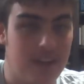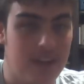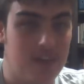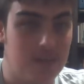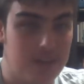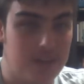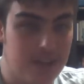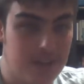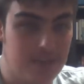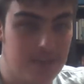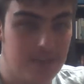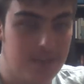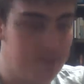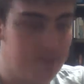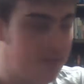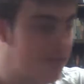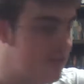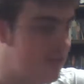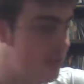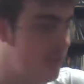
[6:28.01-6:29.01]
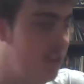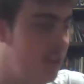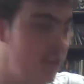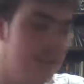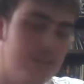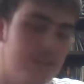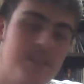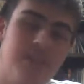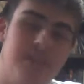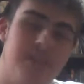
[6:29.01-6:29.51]
I was going to build a prophecy,
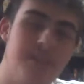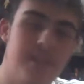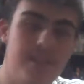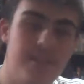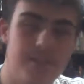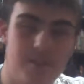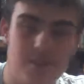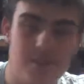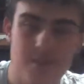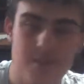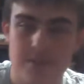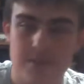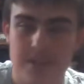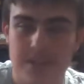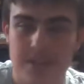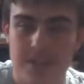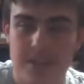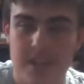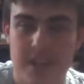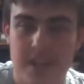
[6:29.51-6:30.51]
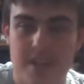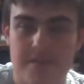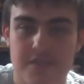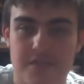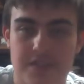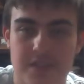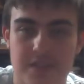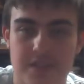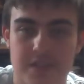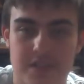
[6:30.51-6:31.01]
decided to get the Chronos
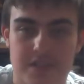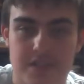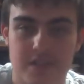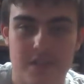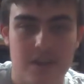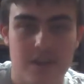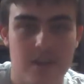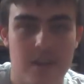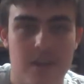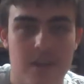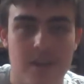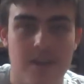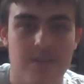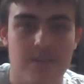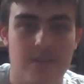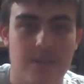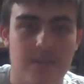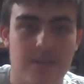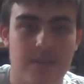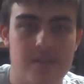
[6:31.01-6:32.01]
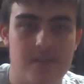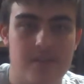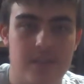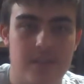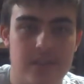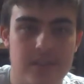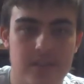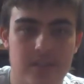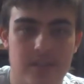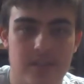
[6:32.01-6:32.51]
instead for something different rather
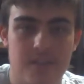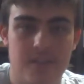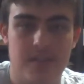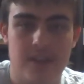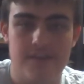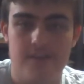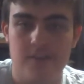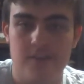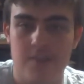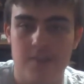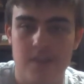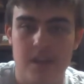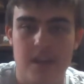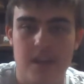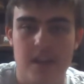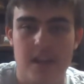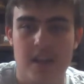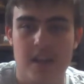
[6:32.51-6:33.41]
than a retaliator platform.